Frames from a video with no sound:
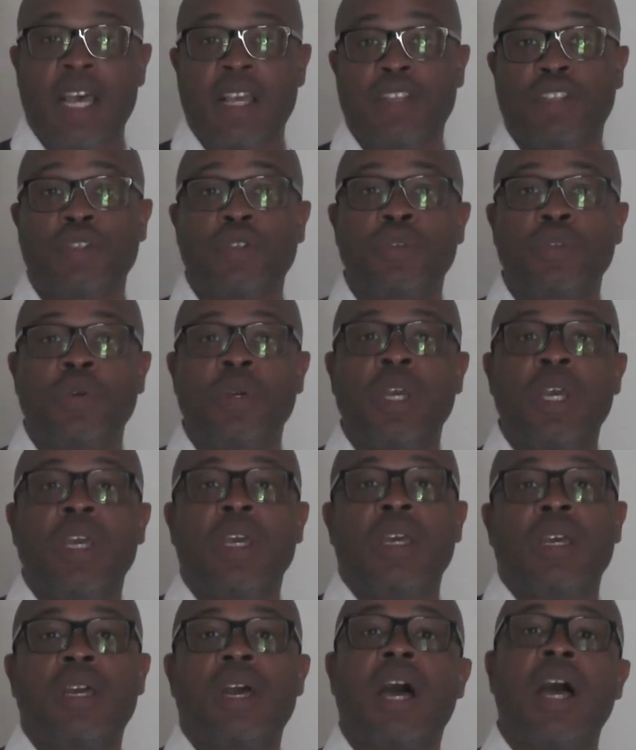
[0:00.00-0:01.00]
Us who?
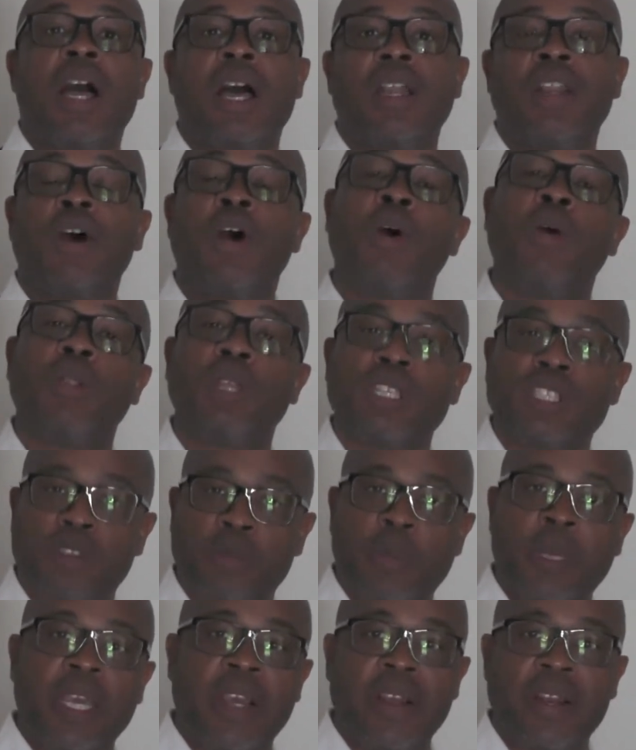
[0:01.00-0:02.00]
God, Holy
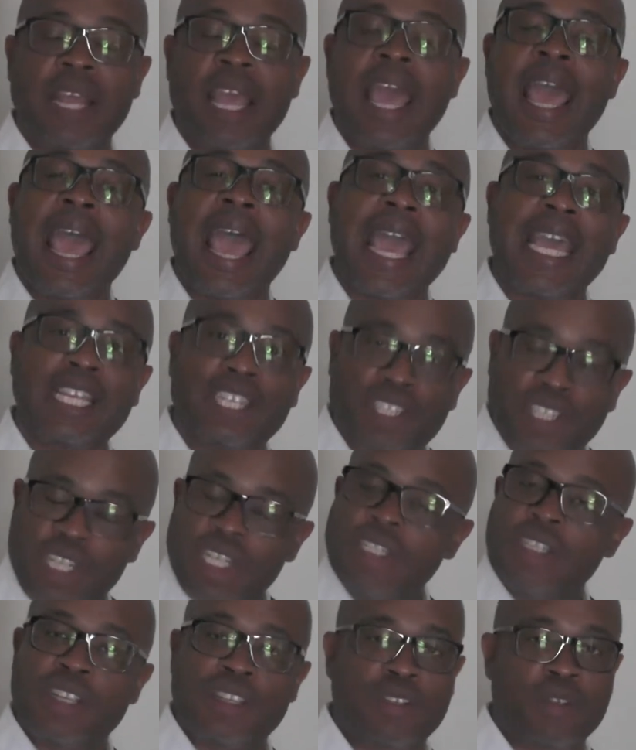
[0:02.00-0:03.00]
Spirit, and
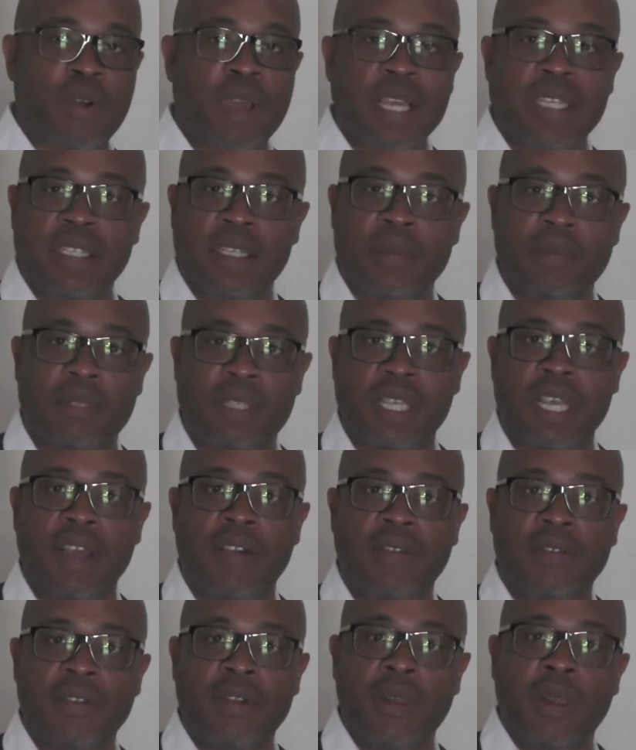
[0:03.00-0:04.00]
Jesus Christ
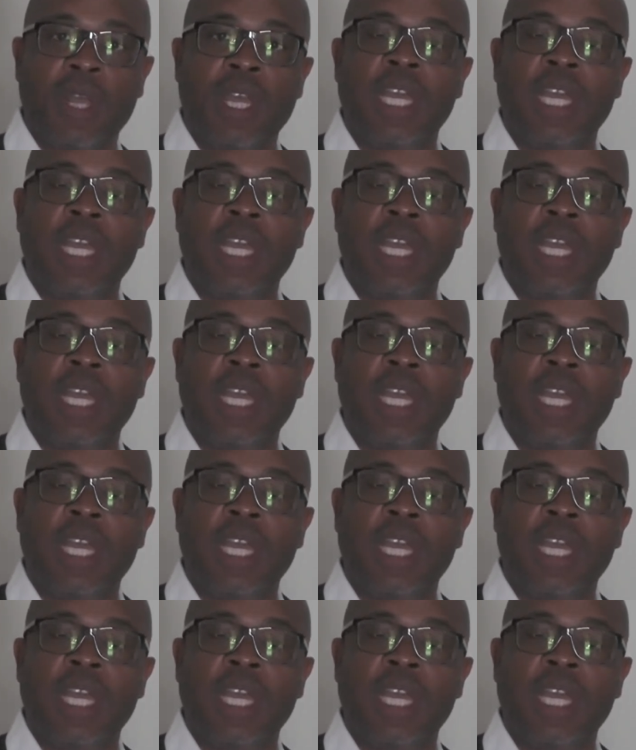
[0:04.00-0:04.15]
himself.